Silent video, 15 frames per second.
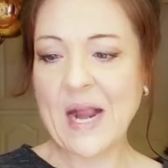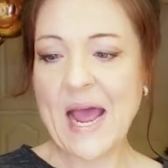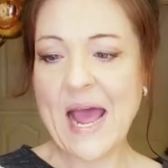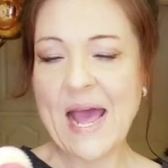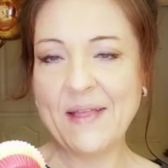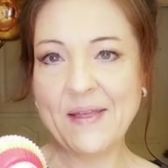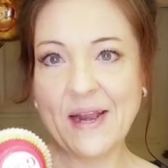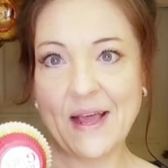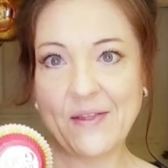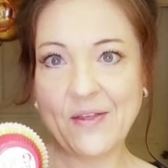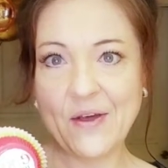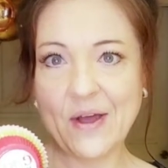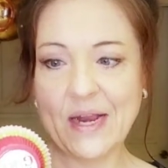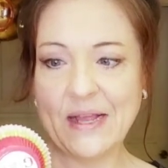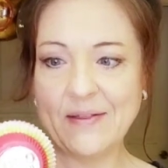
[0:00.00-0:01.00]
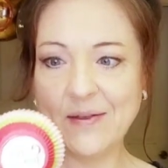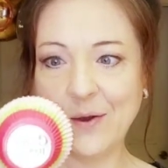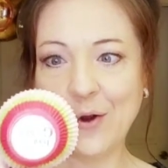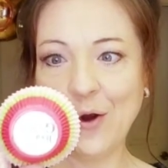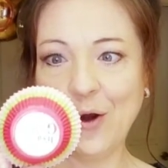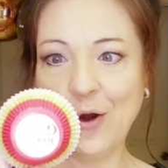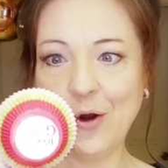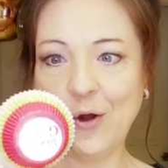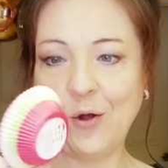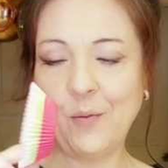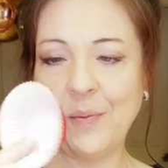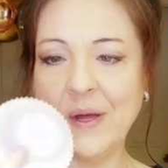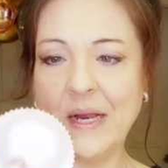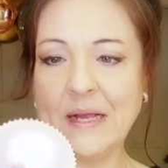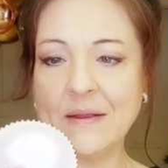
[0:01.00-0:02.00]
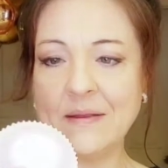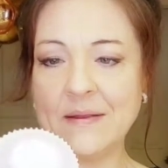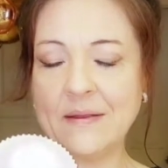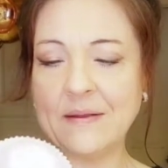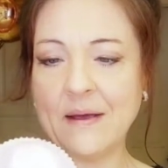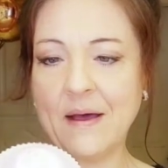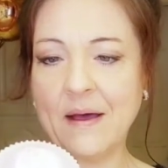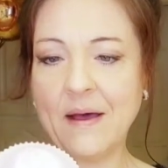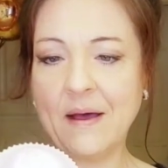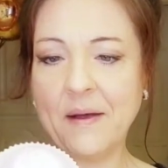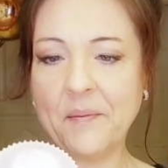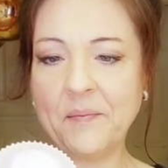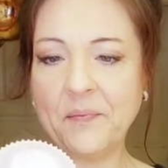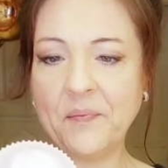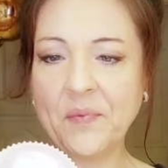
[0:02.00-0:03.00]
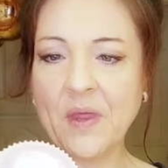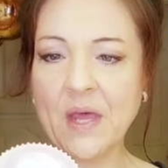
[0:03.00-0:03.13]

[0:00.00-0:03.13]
I had that I thought it's a girl, but it's the